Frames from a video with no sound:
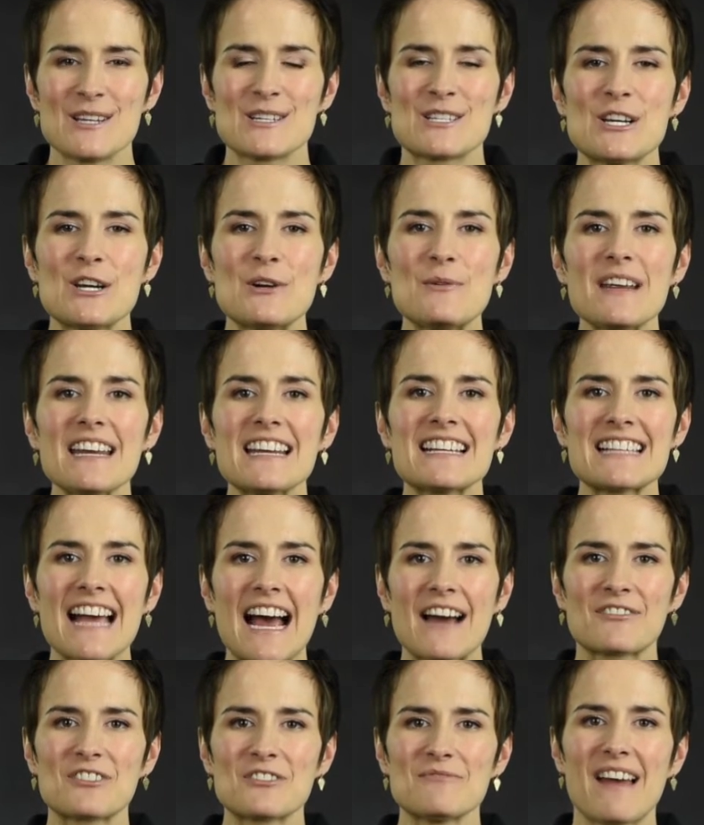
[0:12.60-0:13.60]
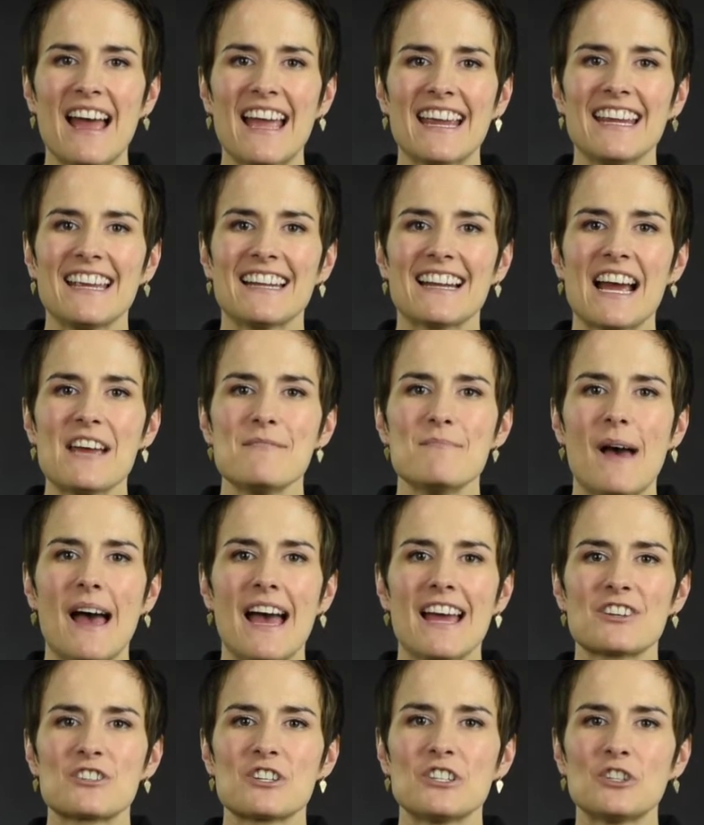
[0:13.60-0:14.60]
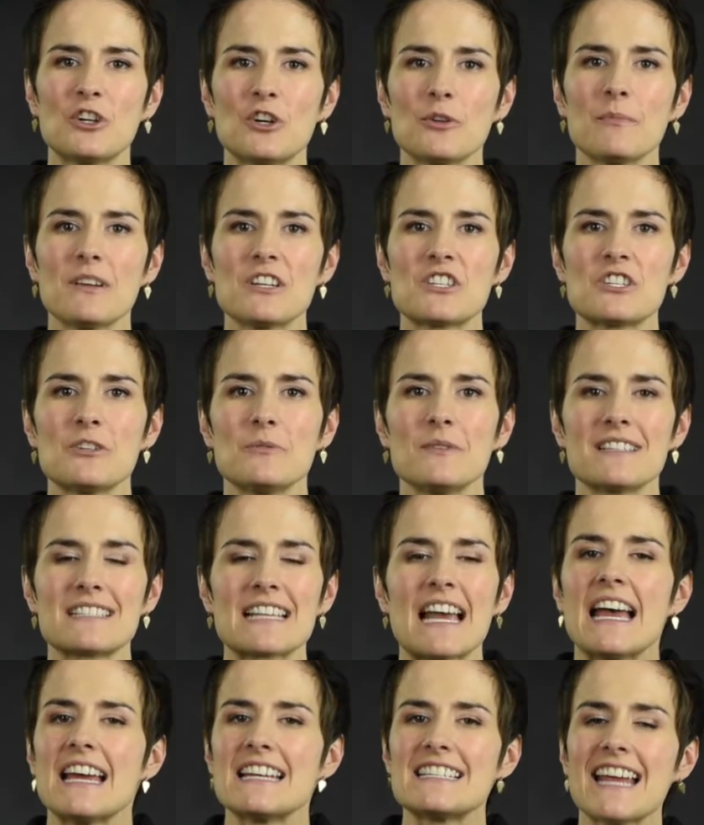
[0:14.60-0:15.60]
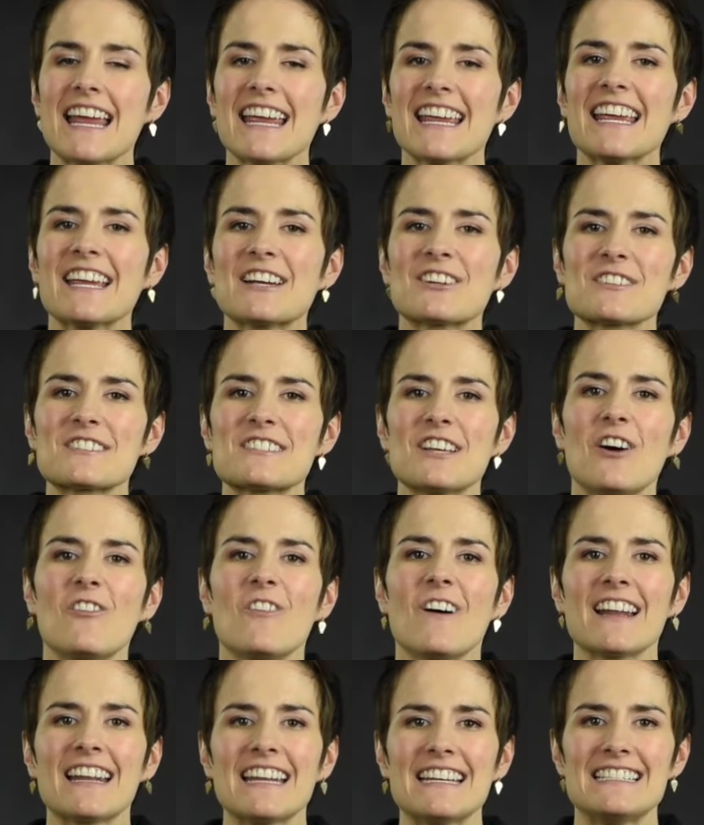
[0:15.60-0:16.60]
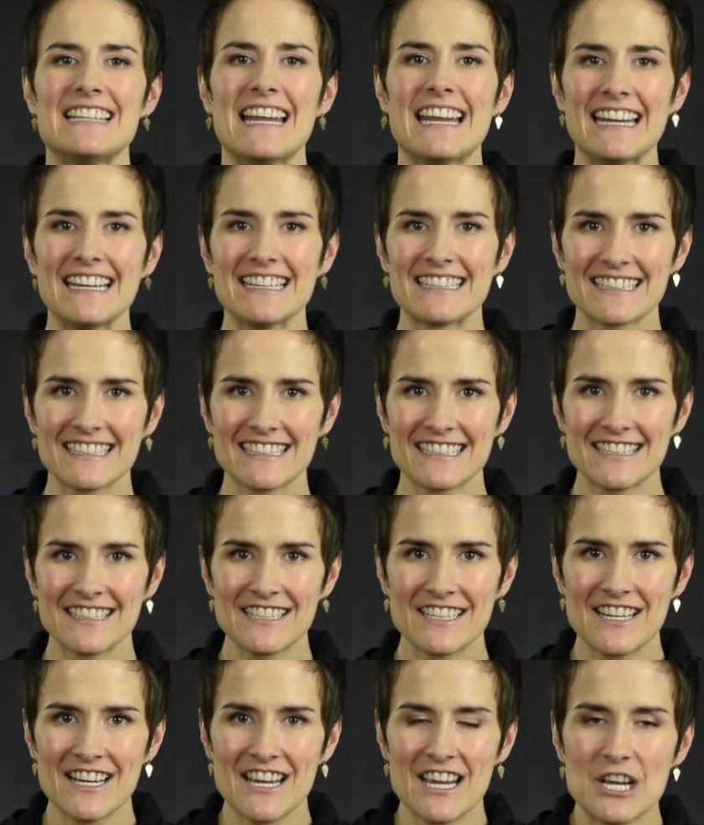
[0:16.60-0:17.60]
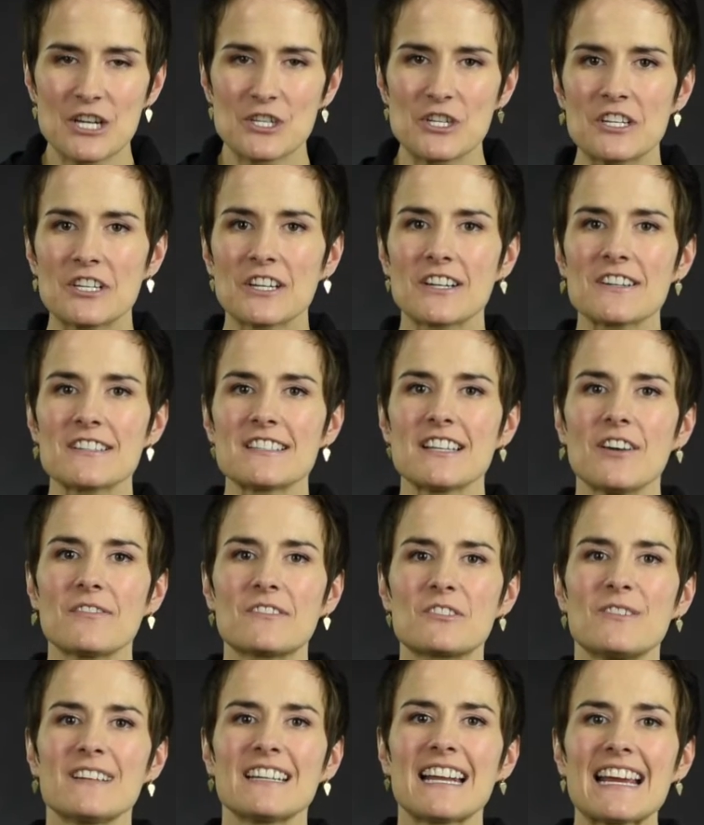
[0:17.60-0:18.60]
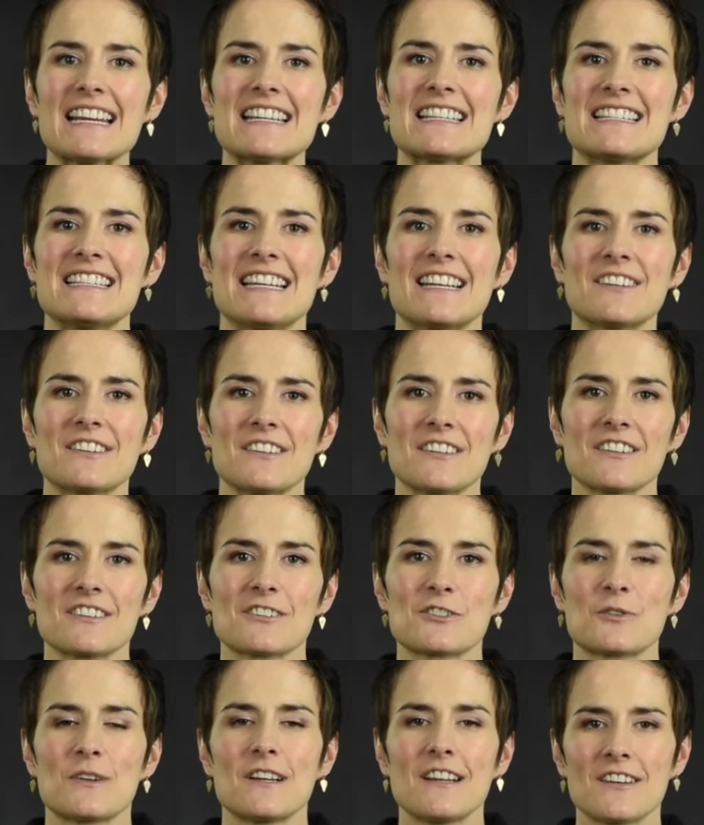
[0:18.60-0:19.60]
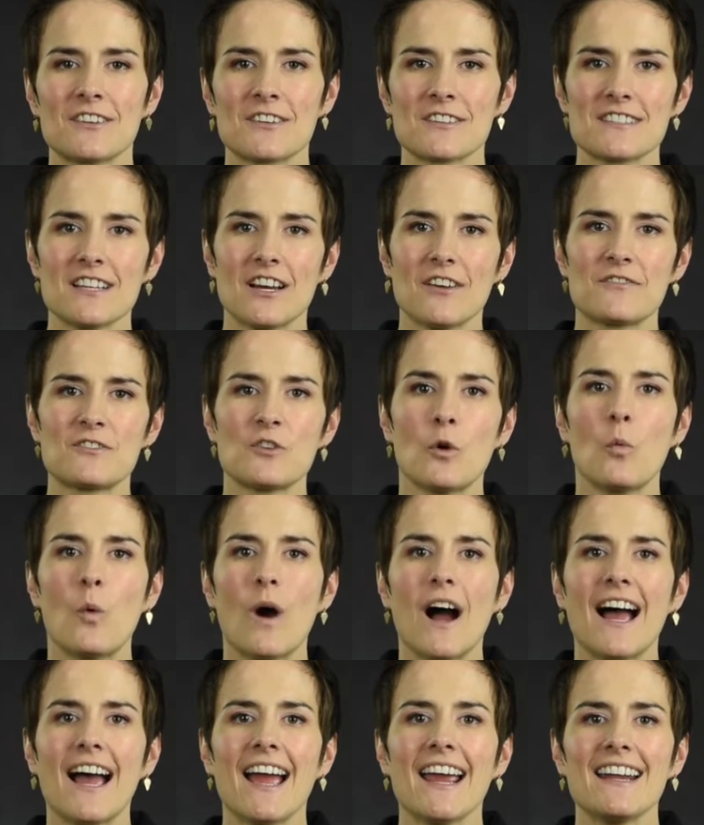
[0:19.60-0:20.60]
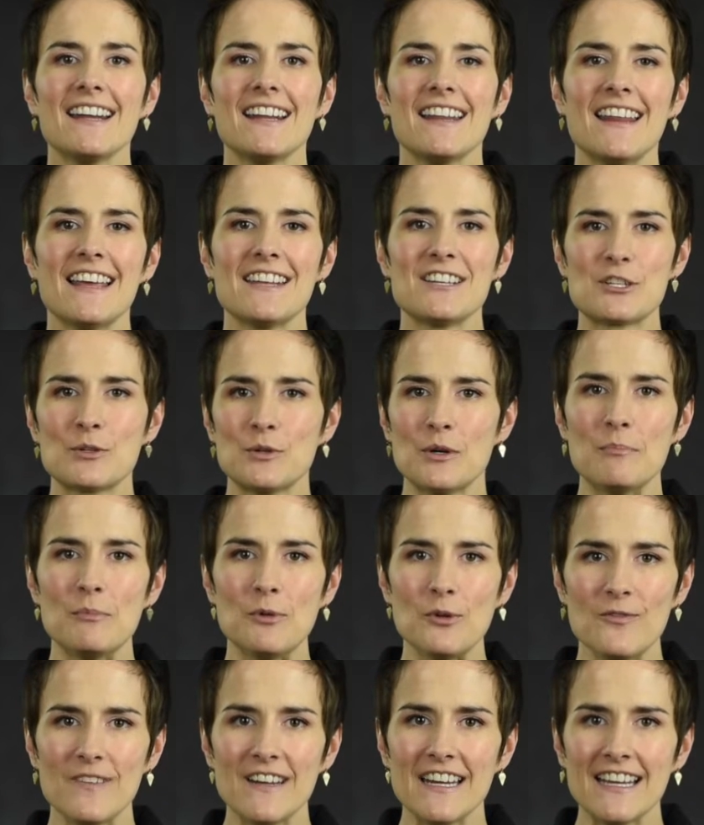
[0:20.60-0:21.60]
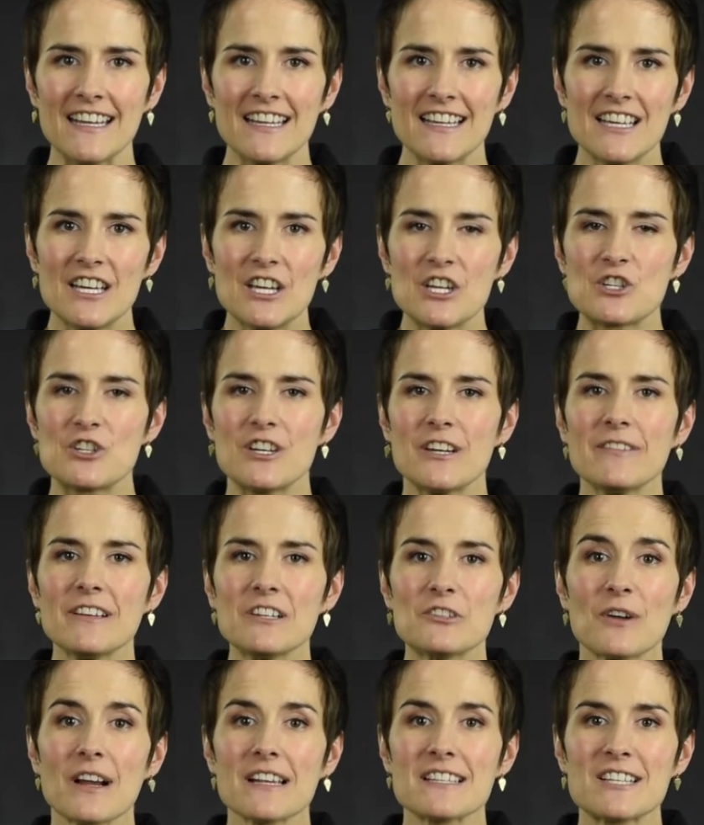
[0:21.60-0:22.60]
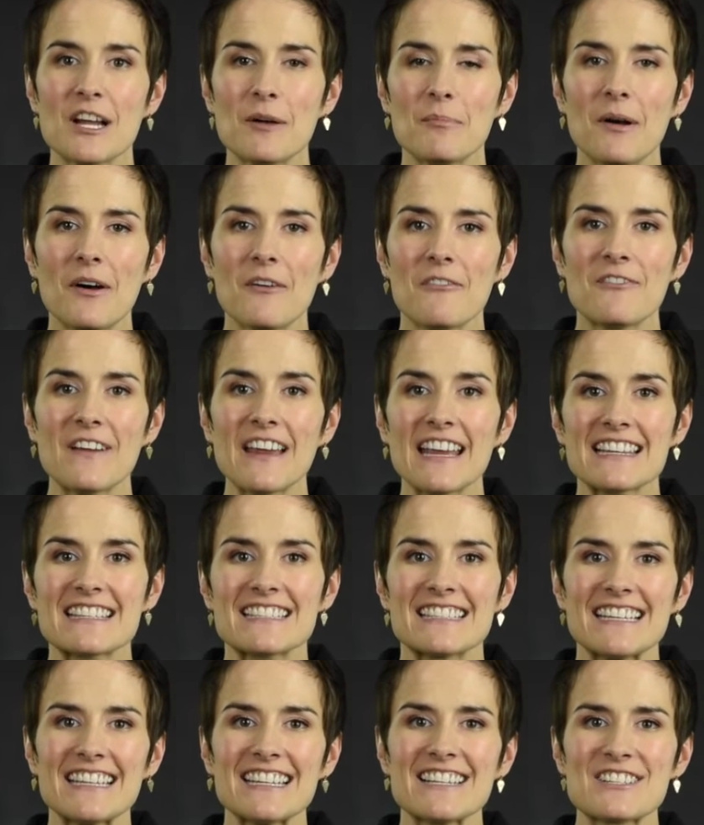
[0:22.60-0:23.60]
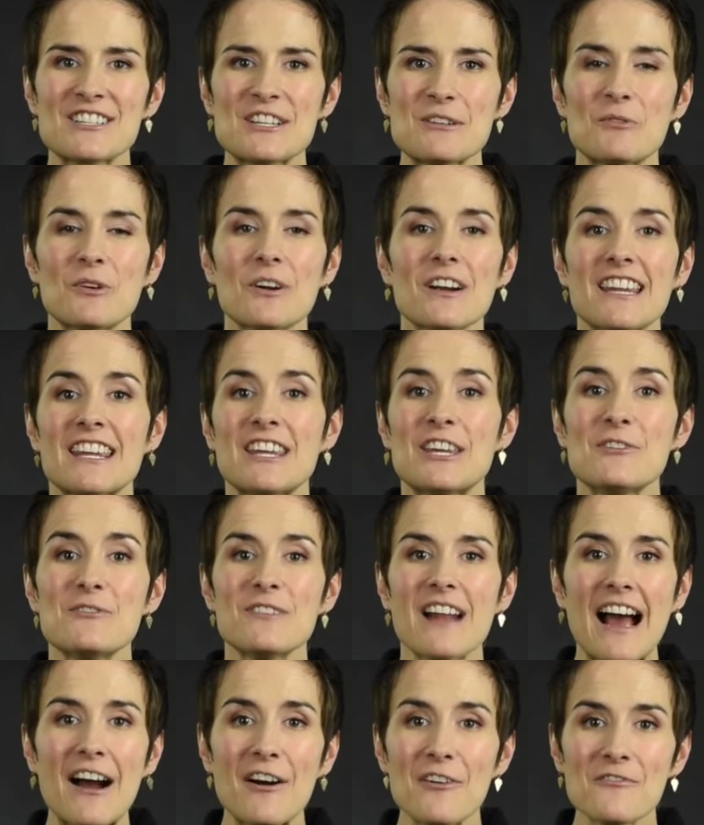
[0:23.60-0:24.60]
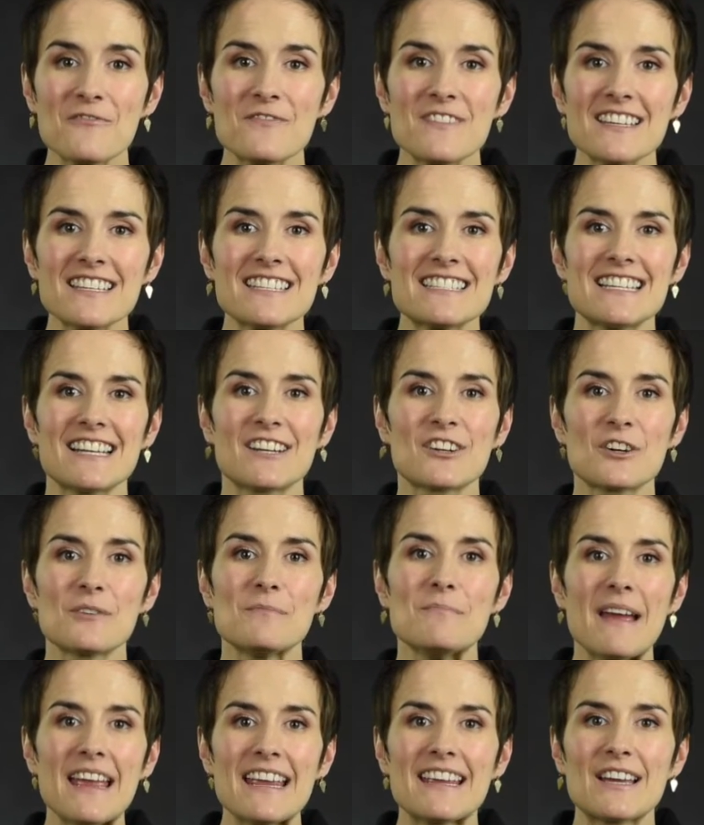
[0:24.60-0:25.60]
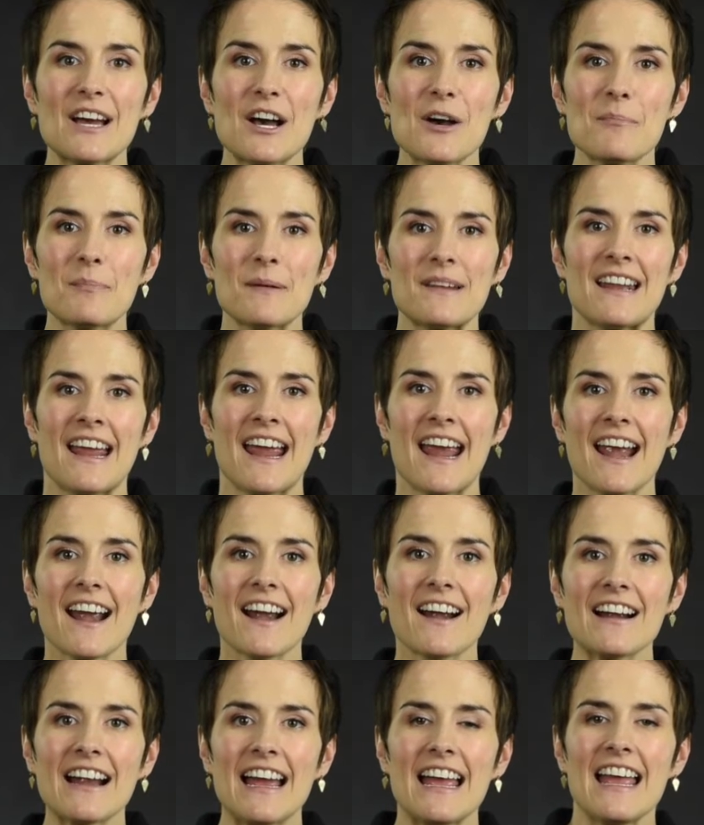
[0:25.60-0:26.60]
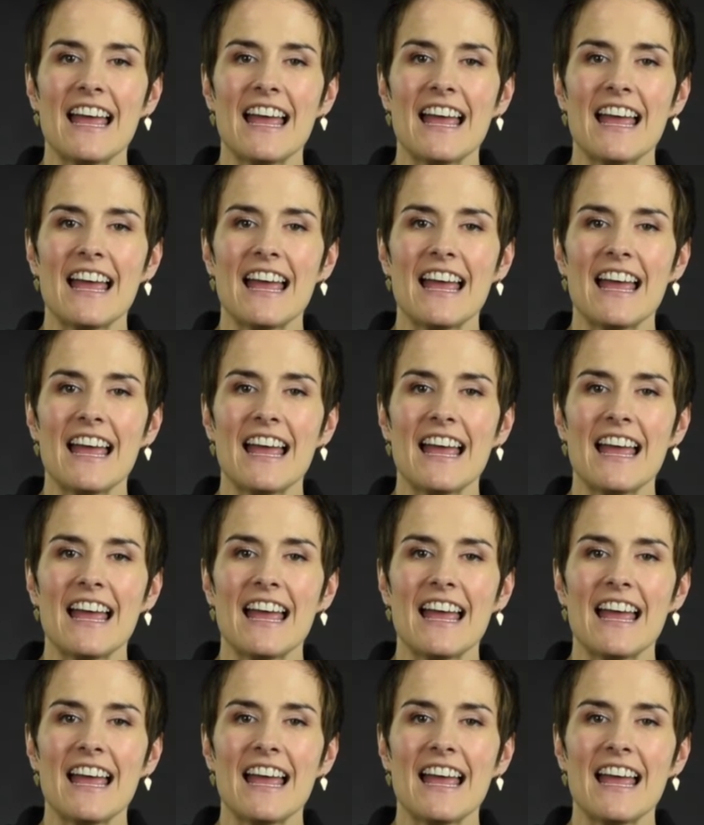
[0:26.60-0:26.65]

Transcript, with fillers: Two weeks after Maggie and I met, she told me she was taking herself on a date. She took herself to a nice dinner, treated herself to wine, and then to a movie. She even dressed up all fancy. She wore a cute outfit, did her makeup and hair,